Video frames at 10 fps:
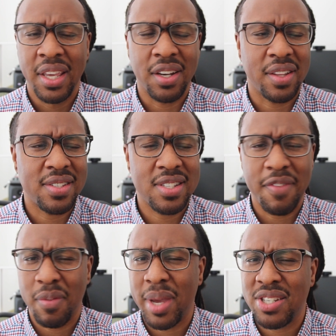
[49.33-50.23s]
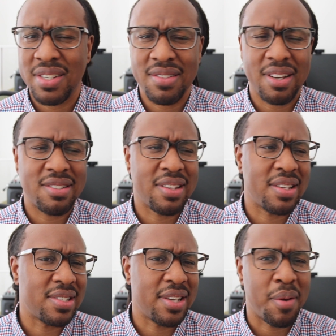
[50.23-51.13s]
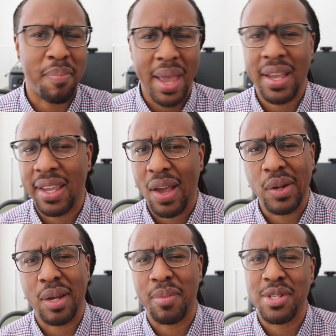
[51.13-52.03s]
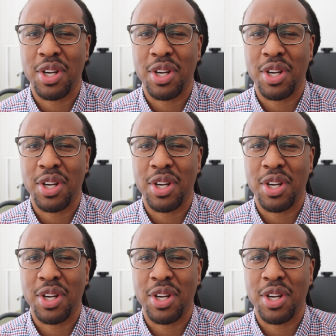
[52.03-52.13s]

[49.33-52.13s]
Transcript: You know, this is information such as their bank account numbers,